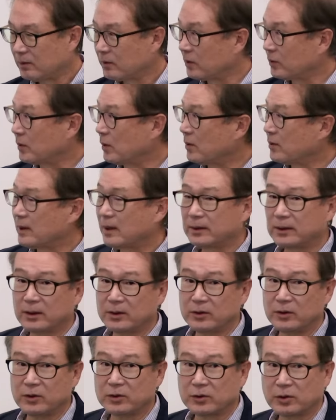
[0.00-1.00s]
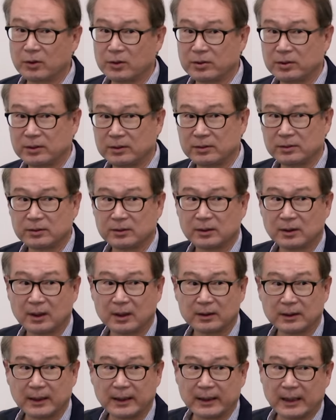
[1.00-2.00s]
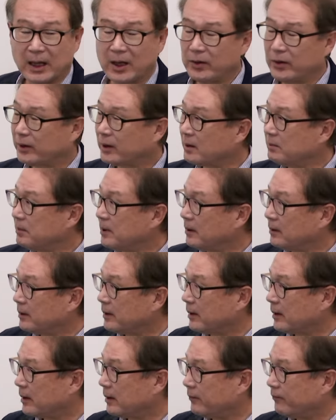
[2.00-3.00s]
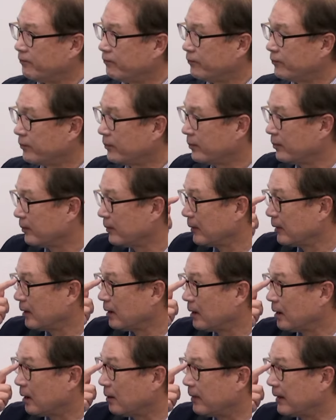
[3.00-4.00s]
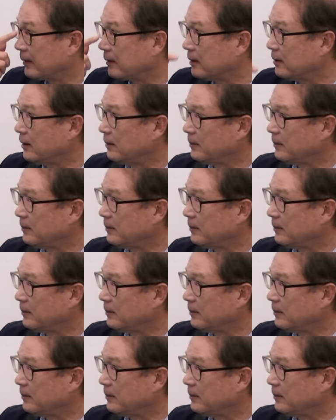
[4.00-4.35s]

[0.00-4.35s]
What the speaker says: those are your choices then how you can build a vector